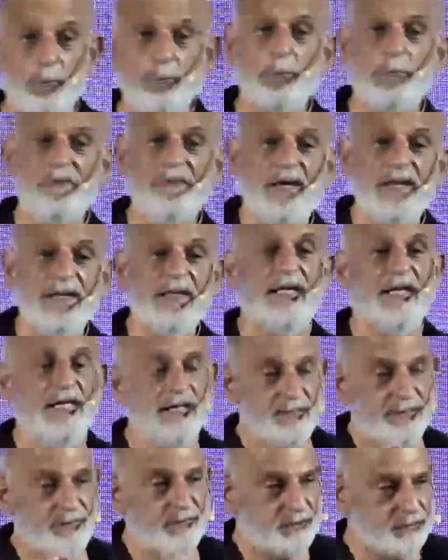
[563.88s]
provide the
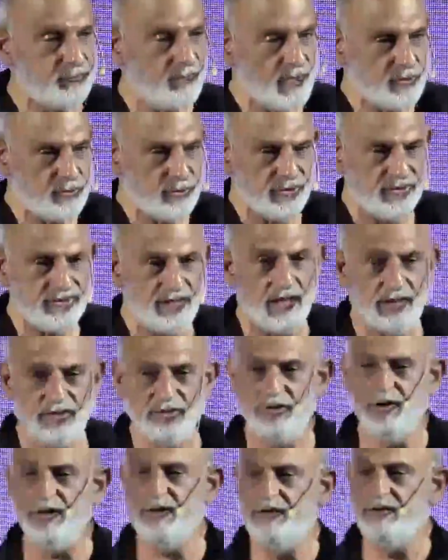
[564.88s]
infrastructure such
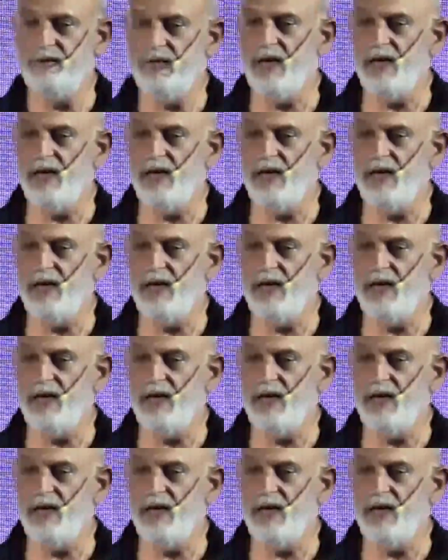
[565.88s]
that